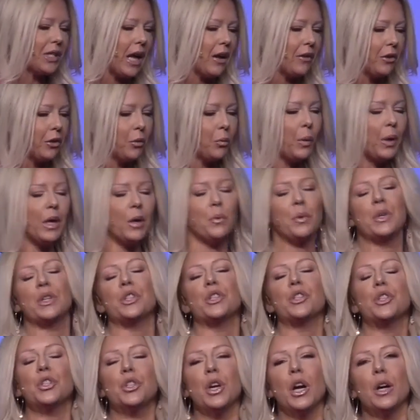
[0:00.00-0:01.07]
this out and what I want
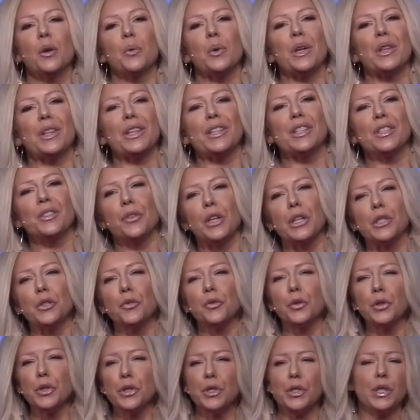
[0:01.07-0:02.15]
to start with
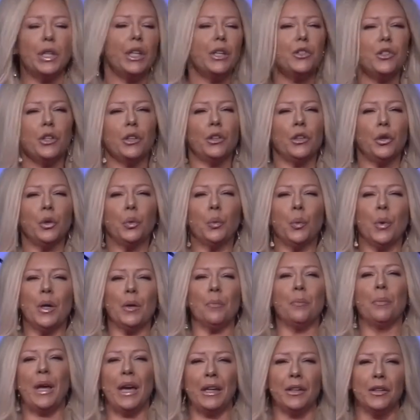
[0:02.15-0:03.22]
is first teaching you
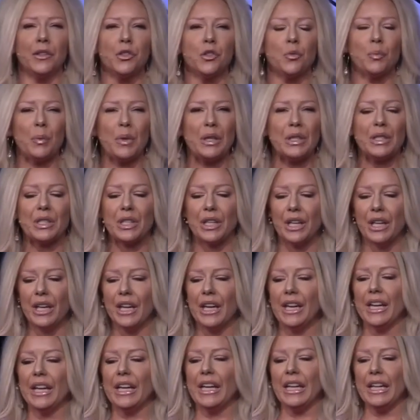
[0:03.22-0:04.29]
what management
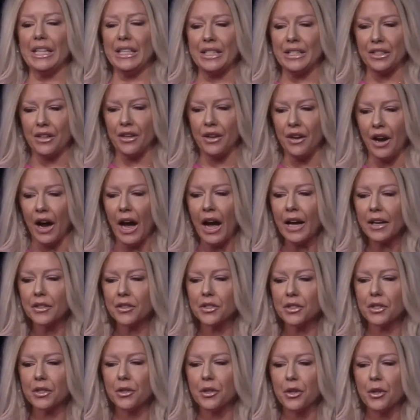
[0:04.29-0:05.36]
is
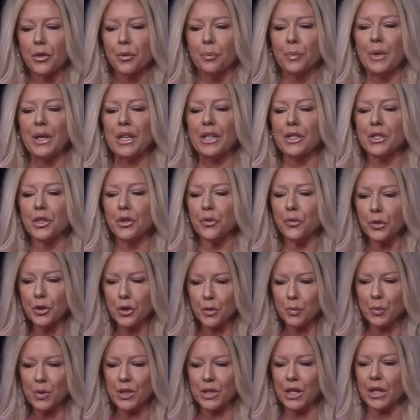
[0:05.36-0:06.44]
not. Because the
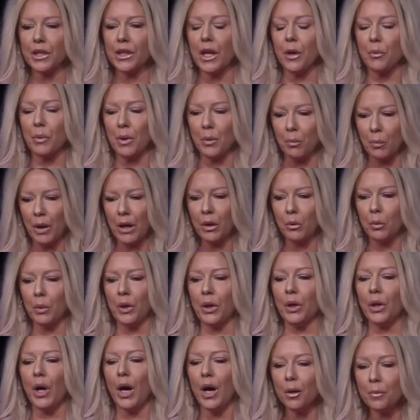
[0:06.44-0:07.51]
first mistake that we make
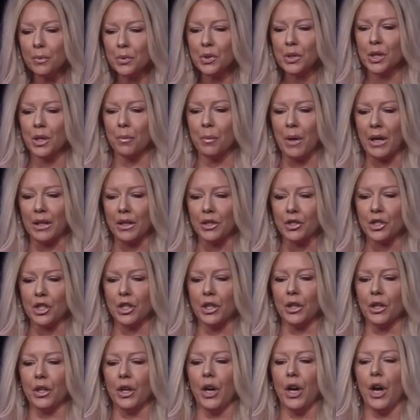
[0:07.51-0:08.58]
when it comes to
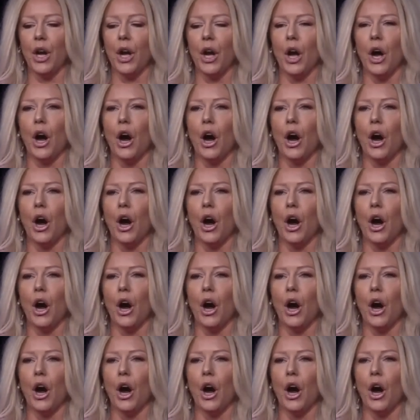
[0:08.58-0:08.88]
managing